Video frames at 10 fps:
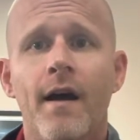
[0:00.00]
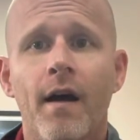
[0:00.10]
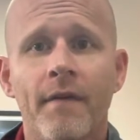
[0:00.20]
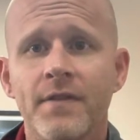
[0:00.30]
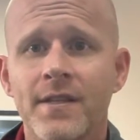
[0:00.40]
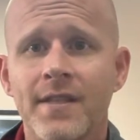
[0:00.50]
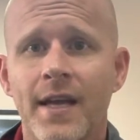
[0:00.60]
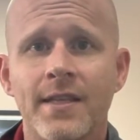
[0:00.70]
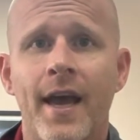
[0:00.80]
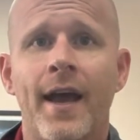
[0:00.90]
ever since
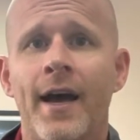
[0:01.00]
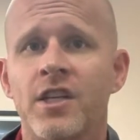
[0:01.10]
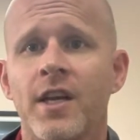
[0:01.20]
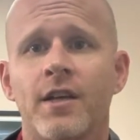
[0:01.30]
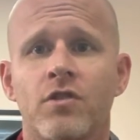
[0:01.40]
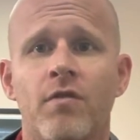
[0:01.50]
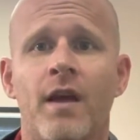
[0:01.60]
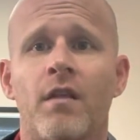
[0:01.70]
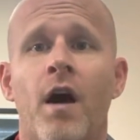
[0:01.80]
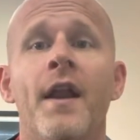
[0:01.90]
that day, I check
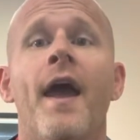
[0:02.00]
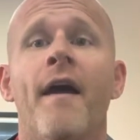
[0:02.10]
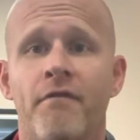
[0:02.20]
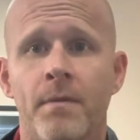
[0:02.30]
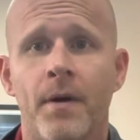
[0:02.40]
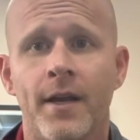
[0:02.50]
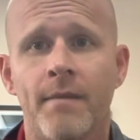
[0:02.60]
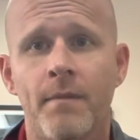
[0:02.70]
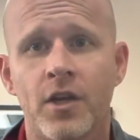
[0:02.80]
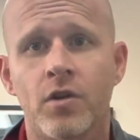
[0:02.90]
strength on everybody
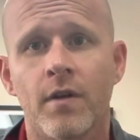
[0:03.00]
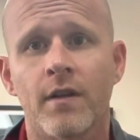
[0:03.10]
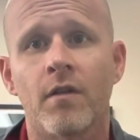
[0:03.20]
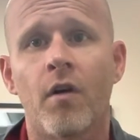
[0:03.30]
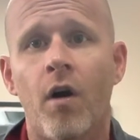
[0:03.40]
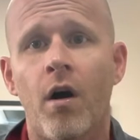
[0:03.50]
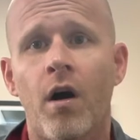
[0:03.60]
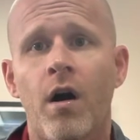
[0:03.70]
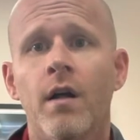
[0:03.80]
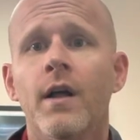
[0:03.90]
and make sure that they're
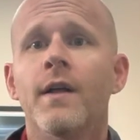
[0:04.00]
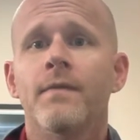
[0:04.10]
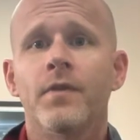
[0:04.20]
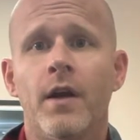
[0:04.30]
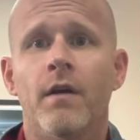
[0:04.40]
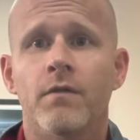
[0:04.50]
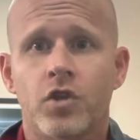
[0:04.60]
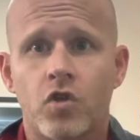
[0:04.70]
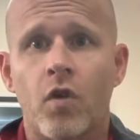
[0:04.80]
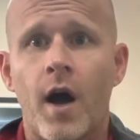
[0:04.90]
all, you know,
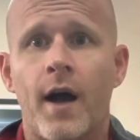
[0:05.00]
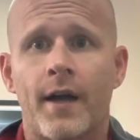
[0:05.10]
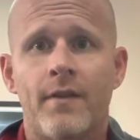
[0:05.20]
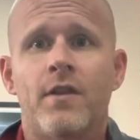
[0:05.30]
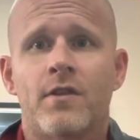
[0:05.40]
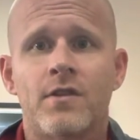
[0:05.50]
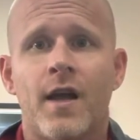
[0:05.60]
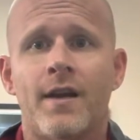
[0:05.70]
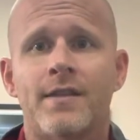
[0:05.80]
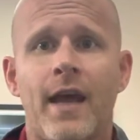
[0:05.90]
strong and that there's
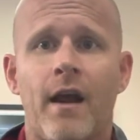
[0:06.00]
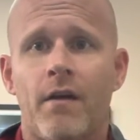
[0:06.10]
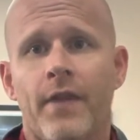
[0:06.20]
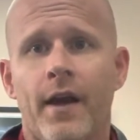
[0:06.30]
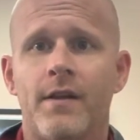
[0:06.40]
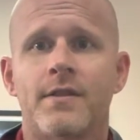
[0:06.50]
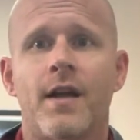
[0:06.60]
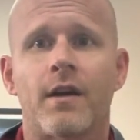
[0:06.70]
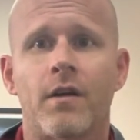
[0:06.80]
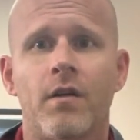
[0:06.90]
not a tear in there and it's
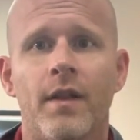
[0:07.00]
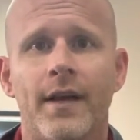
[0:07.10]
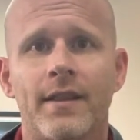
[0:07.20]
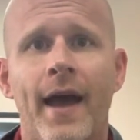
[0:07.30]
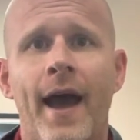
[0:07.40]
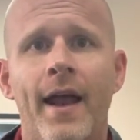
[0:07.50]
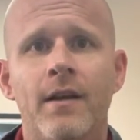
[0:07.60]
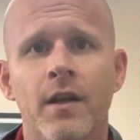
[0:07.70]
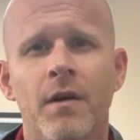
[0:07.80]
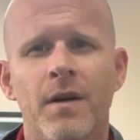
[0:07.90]
not gonna go like
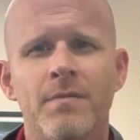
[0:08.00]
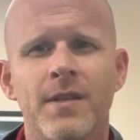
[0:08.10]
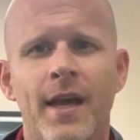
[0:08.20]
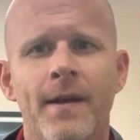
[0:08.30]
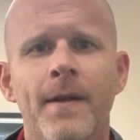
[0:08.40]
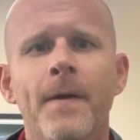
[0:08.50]
that. You know what I'm saying?